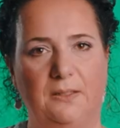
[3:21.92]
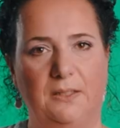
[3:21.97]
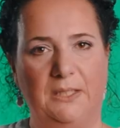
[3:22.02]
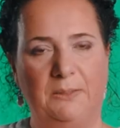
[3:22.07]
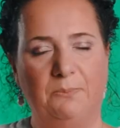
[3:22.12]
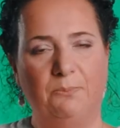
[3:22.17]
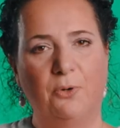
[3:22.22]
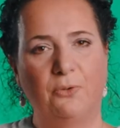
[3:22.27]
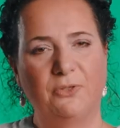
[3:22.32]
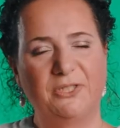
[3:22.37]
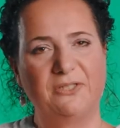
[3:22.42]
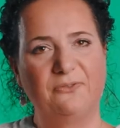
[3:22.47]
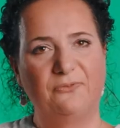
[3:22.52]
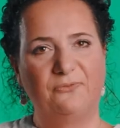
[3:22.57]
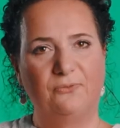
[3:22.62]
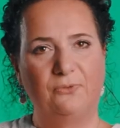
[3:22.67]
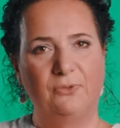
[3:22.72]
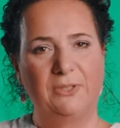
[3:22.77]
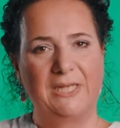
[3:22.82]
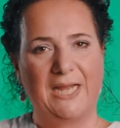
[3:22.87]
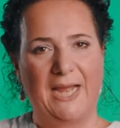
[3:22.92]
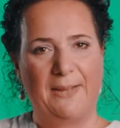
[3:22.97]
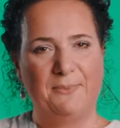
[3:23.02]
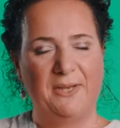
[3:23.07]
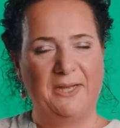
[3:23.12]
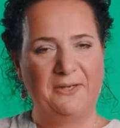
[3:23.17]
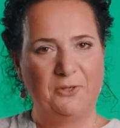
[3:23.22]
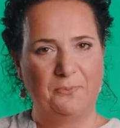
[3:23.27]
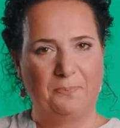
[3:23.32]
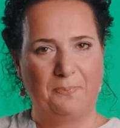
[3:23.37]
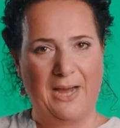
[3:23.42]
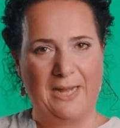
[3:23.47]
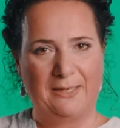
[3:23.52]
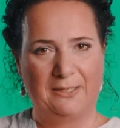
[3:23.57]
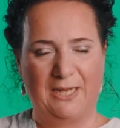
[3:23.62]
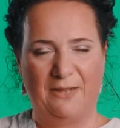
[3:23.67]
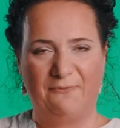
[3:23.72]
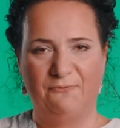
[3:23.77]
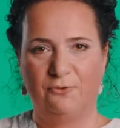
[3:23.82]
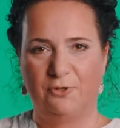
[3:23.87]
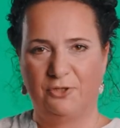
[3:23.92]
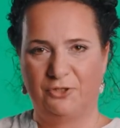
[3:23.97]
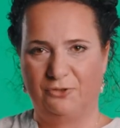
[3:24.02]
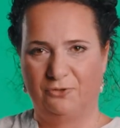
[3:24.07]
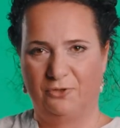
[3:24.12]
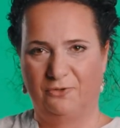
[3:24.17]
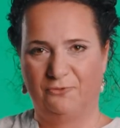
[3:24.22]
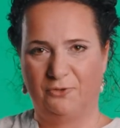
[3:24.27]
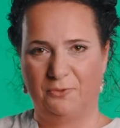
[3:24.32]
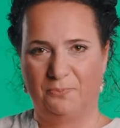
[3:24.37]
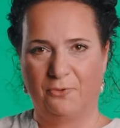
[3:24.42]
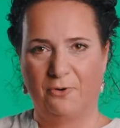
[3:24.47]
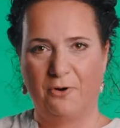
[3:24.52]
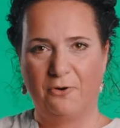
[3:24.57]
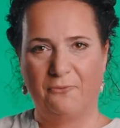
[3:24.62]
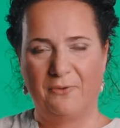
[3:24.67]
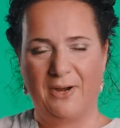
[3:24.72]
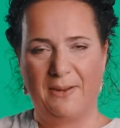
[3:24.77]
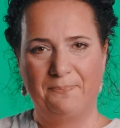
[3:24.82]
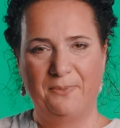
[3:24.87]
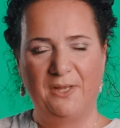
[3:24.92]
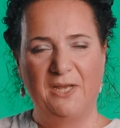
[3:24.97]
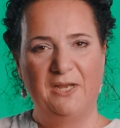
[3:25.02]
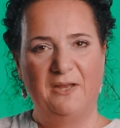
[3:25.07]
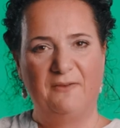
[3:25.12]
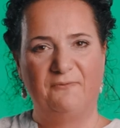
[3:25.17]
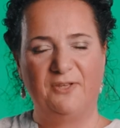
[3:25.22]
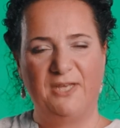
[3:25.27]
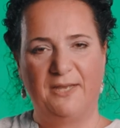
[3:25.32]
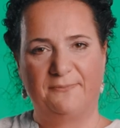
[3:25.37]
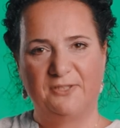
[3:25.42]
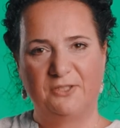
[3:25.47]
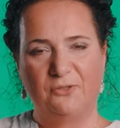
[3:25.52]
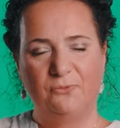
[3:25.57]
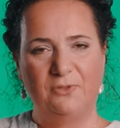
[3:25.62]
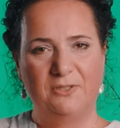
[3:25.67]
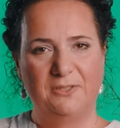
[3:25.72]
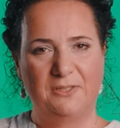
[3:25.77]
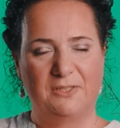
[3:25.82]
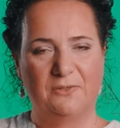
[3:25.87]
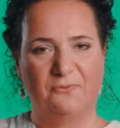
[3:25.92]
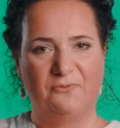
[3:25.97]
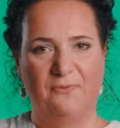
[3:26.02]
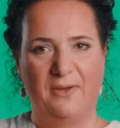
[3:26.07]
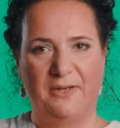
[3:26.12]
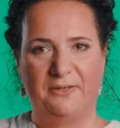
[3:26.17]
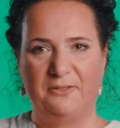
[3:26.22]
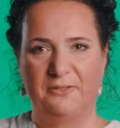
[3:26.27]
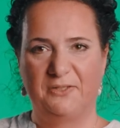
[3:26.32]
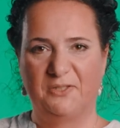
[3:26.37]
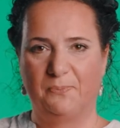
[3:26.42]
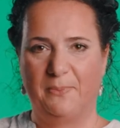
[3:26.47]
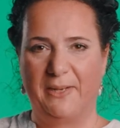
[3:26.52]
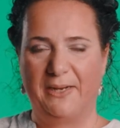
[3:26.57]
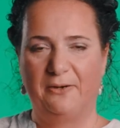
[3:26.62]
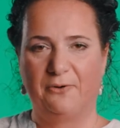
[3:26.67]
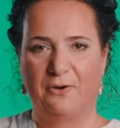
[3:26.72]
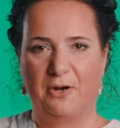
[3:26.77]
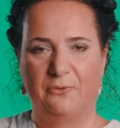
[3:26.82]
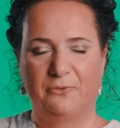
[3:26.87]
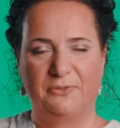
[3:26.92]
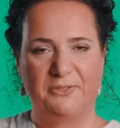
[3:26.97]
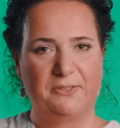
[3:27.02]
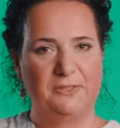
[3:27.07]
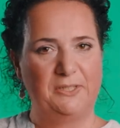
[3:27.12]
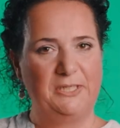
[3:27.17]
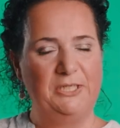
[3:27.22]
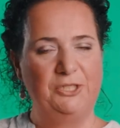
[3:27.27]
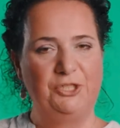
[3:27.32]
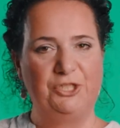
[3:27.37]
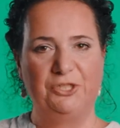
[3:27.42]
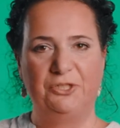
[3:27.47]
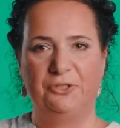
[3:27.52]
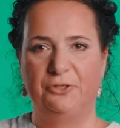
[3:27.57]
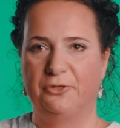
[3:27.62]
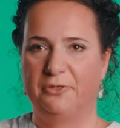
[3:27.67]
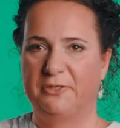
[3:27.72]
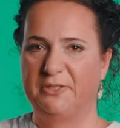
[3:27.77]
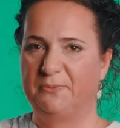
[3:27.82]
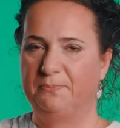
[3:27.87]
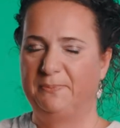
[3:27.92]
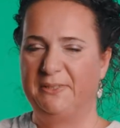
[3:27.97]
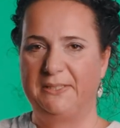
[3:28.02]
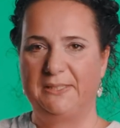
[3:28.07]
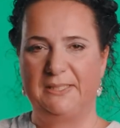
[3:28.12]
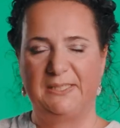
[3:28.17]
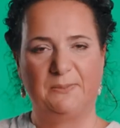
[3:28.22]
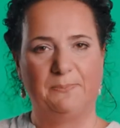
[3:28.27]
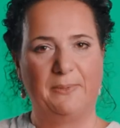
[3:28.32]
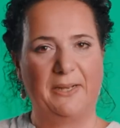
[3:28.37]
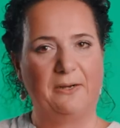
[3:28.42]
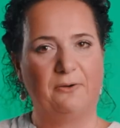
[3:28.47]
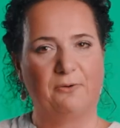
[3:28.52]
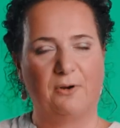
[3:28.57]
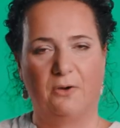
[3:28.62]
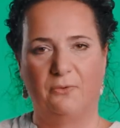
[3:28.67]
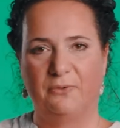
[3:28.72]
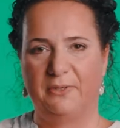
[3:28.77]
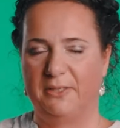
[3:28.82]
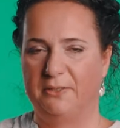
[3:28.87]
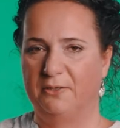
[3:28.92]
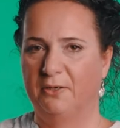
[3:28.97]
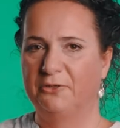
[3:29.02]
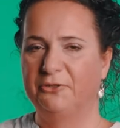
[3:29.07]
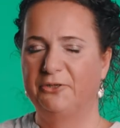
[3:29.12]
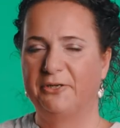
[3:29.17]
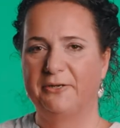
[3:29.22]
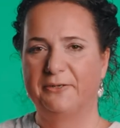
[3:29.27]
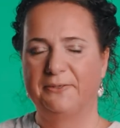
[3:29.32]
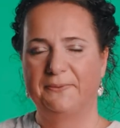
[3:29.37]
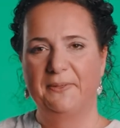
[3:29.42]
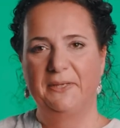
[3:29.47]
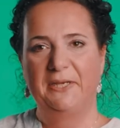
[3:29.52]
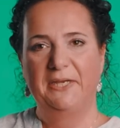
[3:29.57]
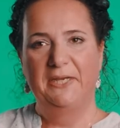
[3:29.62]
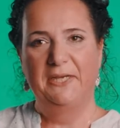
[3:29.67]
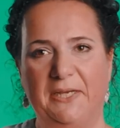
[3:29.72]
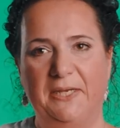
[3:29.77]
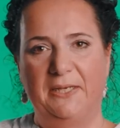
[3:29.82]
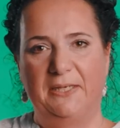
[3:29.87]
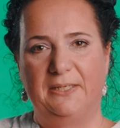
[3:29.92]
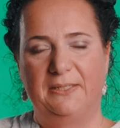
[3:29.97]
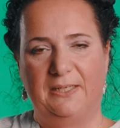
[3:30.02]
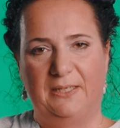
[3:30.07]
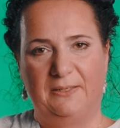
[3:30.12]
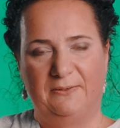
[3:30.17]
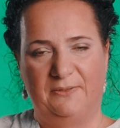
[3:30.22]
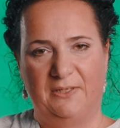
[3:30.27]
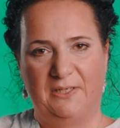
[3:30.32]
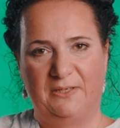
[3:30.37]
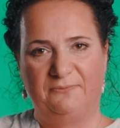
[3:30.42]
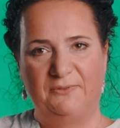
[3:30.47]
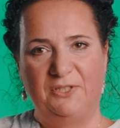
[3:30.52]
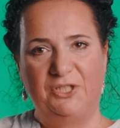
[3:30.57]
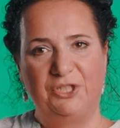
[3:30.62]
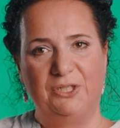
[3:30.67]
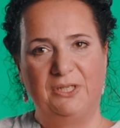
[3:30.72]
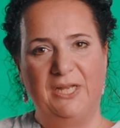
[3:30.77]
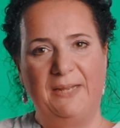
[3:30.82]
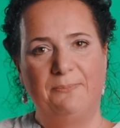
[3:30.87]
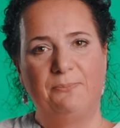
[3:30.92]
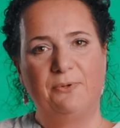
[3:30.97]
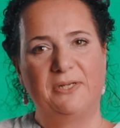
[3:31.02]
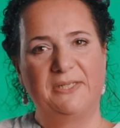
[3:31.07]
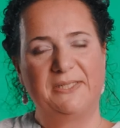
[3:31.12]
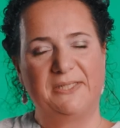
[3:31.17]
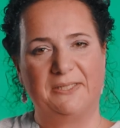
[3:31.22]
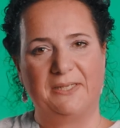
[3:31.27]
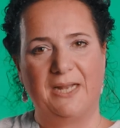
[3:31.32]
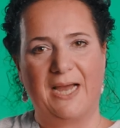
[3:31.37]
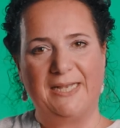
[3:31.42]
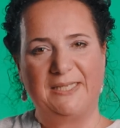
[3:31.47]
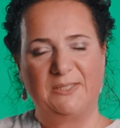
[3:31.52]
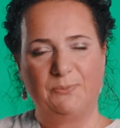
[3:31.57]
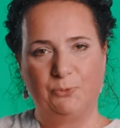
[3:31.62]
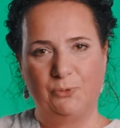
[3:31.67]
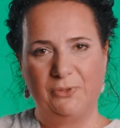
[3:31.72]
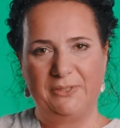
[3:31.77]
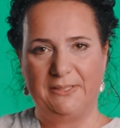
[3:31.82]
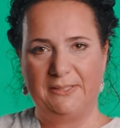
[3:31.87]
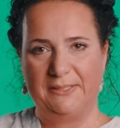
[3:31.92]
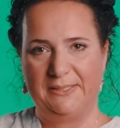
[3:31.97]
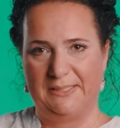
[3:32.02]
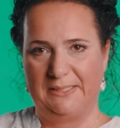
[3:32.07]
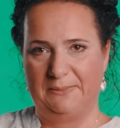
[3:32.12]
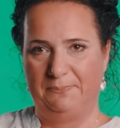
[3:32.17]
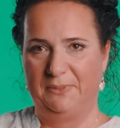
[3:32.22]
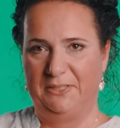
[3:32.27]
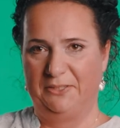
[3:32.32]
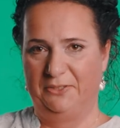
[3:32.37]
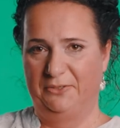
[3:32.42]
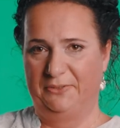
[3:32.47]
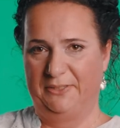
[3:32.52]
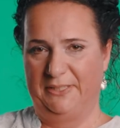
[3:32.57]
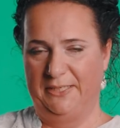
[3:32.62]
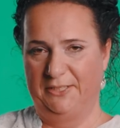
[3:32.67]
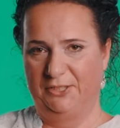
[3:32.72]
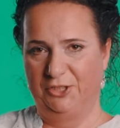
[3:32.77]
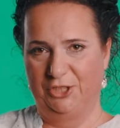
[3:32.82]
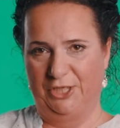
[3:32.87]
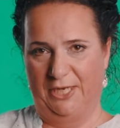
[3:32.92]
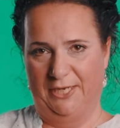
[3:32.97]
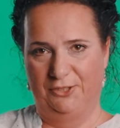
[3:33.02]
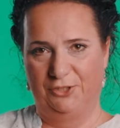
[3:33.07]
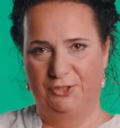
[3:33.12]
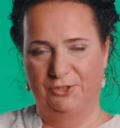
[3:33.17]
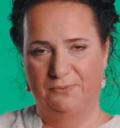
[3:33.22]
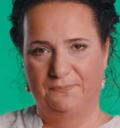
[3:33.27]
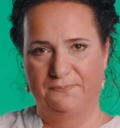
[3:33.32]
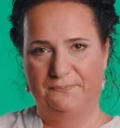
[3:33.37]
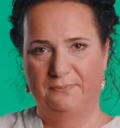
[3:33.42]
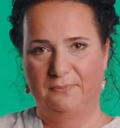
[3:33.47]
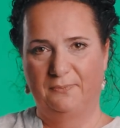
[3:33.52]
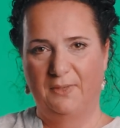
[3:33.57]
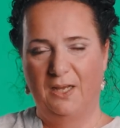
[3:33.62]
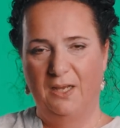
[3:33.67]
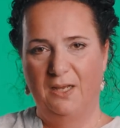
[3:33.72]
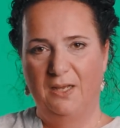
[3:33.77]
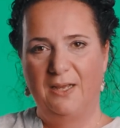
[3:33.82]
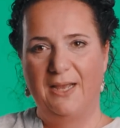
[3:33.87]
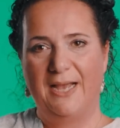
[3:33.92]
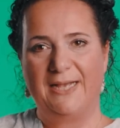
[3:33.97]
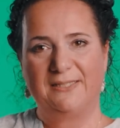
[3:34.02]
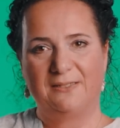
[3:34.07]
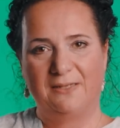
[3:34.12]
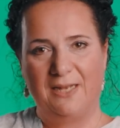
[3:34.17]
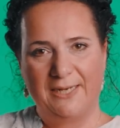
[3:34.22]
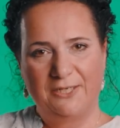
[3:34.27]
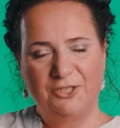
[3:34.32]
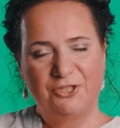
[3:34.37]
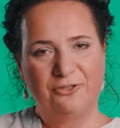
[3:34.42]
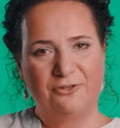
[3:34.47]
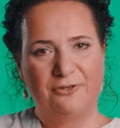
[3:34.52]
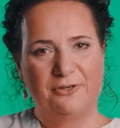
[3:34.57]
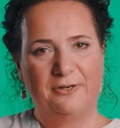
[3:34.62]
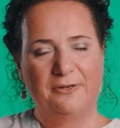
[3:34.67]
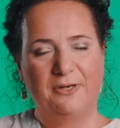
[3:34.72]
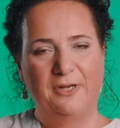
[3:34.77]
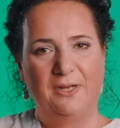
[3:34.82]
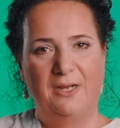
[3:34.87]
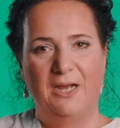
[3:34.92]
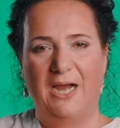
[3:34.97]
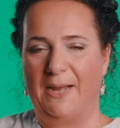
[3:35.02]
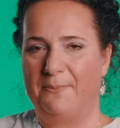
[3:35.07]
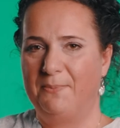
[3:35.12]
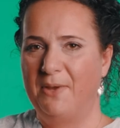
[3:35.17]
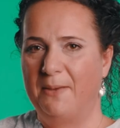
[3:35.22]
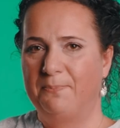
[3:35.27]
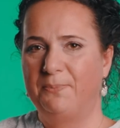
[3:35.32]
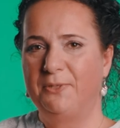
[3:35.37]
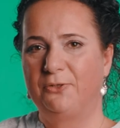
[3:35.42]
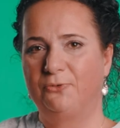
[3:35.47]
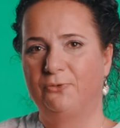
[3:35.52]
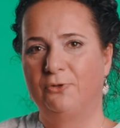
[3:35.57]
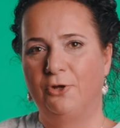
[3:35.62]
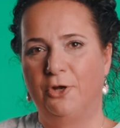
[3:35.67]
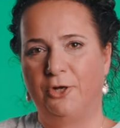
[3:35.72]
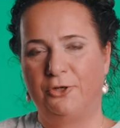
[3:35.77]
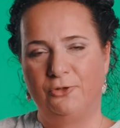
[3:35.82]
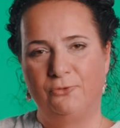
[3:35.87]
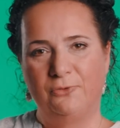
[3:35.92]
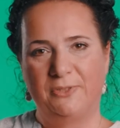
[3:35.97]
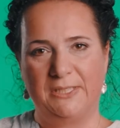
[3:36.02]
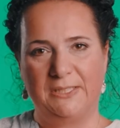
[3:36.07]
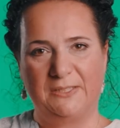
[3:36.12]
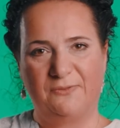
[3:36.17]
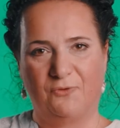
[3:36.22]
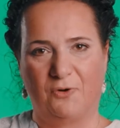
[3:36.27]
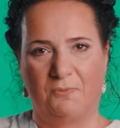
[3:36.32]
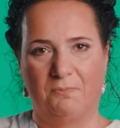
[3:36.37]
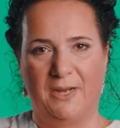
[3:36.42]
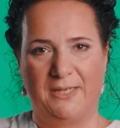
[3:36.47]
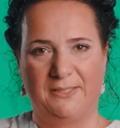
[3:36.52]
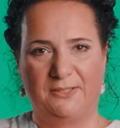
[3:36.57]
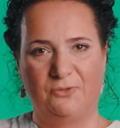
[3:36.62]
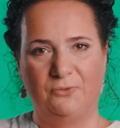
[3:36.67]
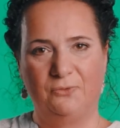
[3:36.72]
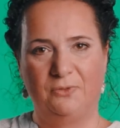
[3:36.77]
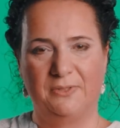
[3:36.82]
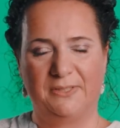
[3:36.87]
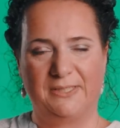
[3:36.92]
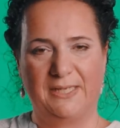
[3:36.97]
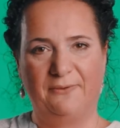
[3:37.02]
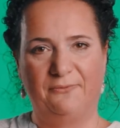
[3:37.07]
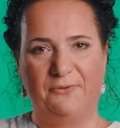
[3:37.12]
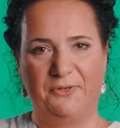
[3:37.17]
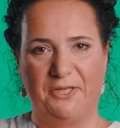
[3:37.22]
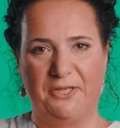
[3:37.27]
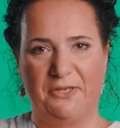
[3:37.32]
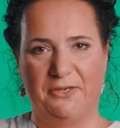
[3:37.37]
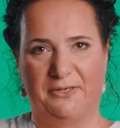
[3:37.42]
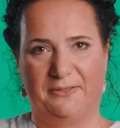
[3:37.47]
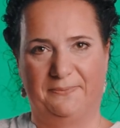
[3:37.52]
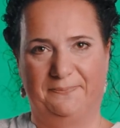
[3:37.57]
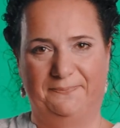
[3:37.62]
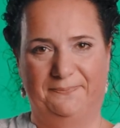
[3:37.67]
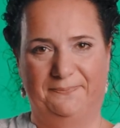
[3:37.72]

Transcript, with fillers: In both the full-time and the part-time version of the program, we have students of various backgrounds, engineers, business background and other, uh, which enables a nice multidisciplinary exchange. As a lecturer, I'm happy to learn new things from my students every year.